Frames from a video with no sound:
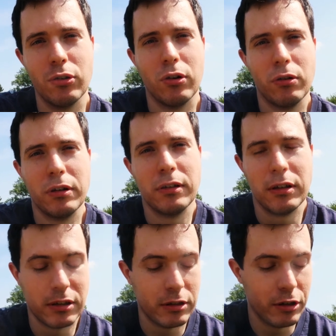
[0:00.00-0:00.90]
in your
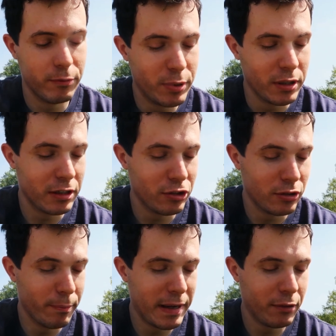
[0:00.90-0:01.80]
you know, putting
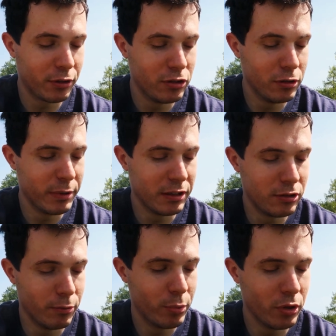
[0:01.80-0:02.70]
into your mouth, consuming
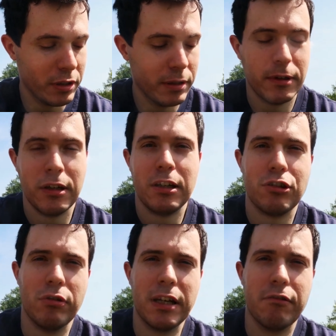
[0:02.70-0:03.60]
into your body,
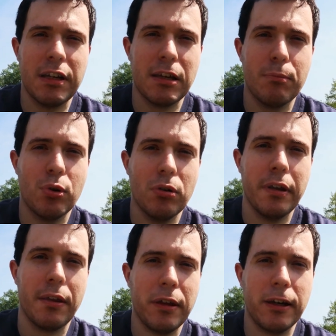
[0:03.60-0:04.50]
it's really, really
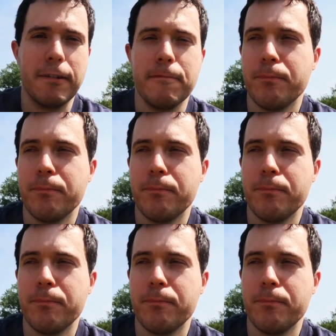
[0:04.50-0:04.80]
important, I think.